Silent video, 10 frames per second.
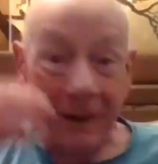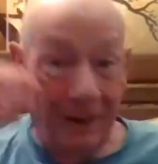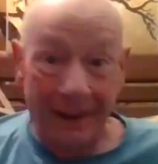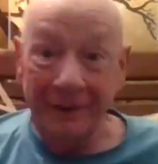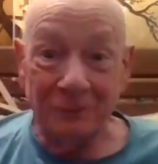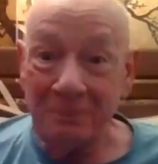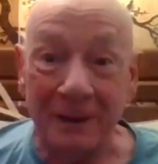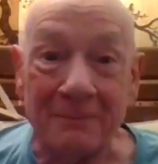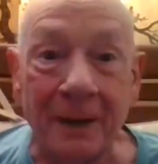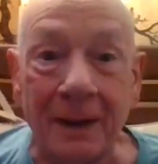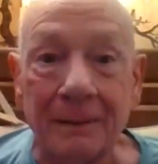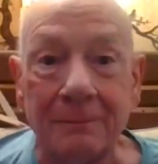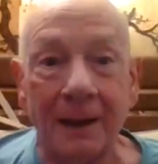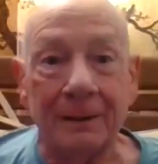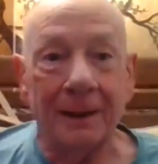Well, I spent
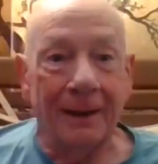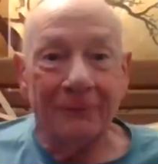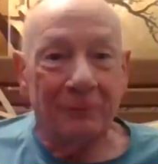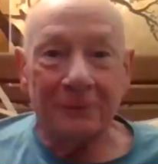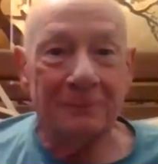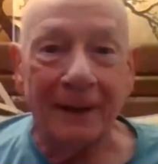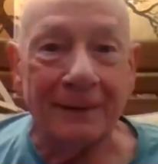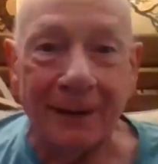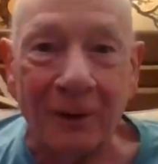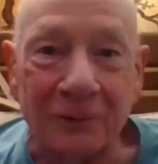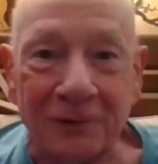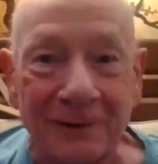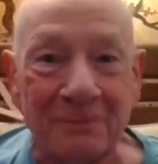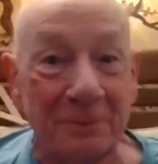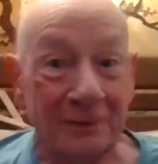my life with my
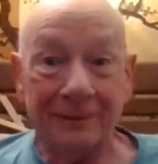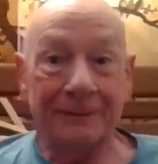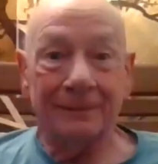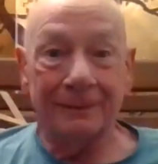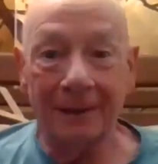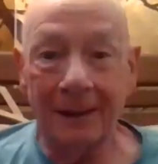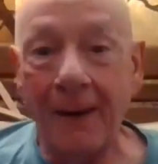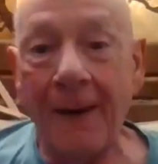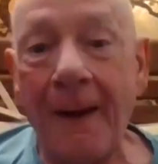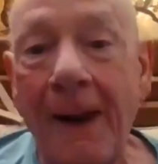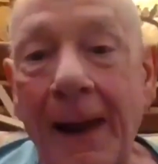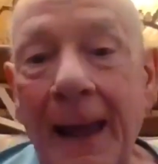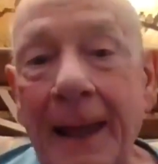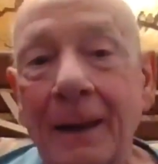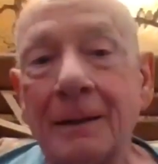nose in a book.
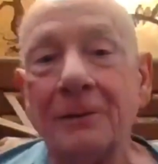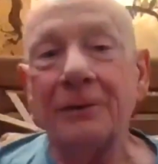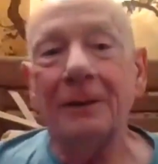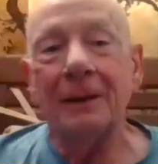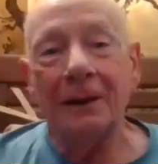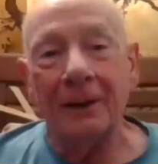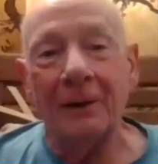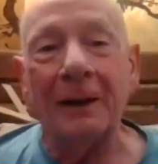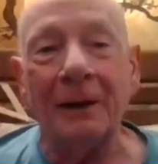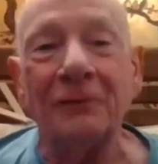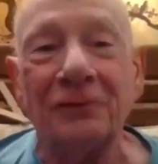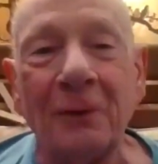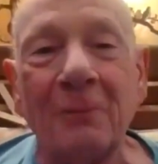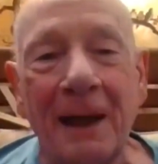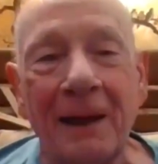And
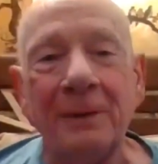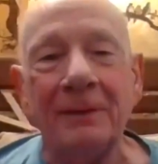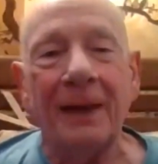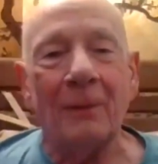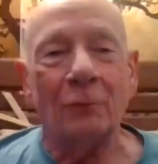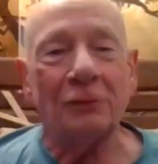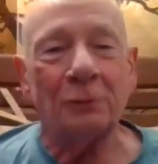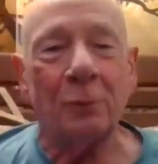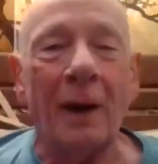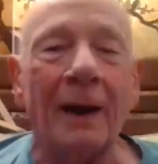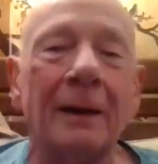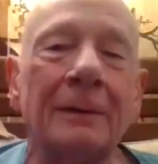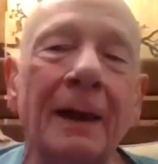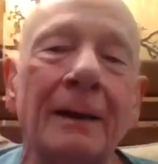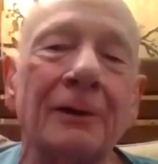so maybe that was
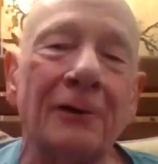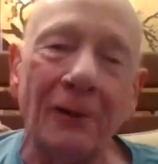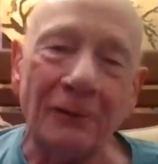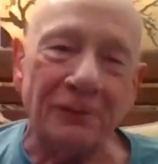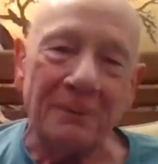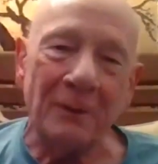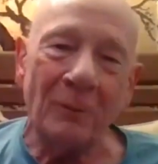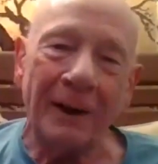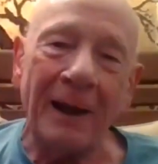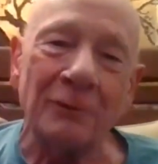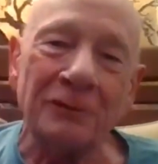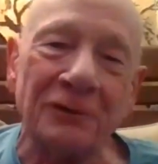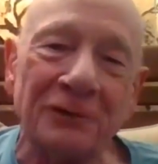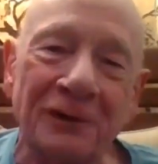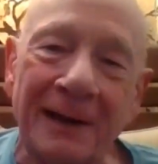why that occurred to me when I
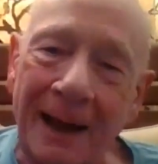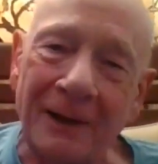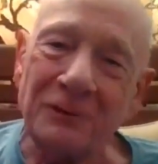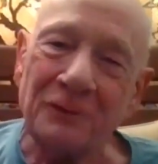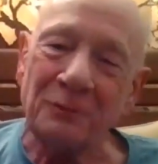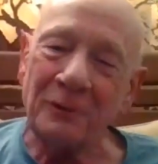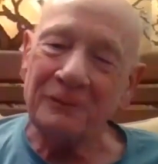was a psychiatrist.